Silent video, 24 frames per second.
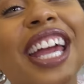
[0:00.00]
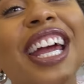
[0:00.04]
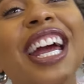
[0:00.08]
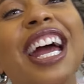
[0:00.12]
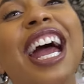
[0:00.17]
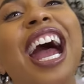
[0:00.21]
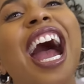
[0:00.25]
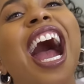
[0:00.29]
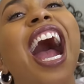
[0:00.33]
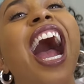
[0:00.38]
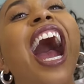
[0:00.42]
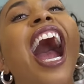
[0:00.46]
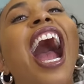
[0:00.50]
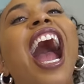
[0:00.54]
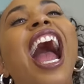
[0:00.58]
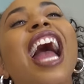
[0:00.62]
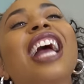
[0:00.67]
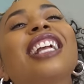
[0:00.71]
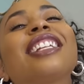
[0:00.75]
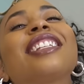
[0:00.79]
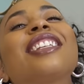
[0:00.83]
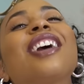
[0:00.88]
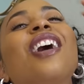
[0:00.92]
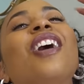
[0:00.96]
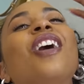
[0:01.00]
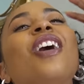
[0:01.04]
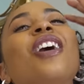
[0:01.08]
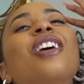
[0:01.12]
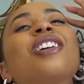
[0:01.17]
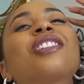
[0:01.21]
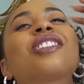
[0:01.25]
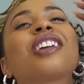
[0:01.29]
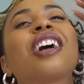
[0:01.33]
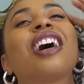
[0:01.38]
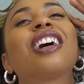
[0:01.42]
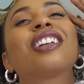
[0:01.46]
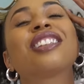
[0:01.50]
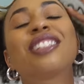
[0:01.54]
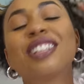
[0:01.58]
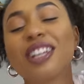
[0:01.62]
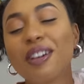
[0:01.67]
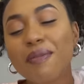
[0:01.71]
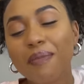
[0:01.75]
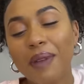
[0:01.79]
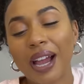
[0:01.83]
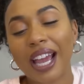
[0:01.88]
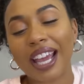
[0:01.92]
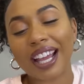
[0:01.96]
it! I told y'all
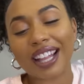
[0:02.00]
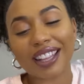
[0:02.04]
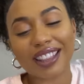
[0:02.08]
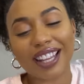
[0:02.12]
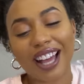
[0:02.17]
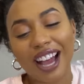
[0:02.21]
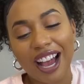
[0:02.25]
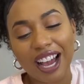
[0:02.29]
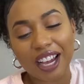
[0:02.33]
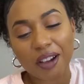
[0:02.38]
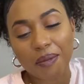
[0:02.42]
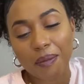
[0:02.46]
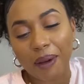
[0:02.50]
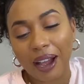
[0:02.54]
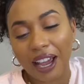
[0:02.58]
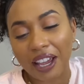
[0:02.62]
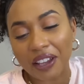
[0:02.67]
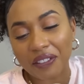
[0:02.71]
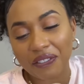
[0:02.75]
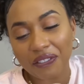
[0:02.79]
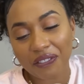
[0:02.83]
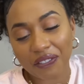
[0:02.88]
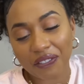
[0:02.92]
she might clock my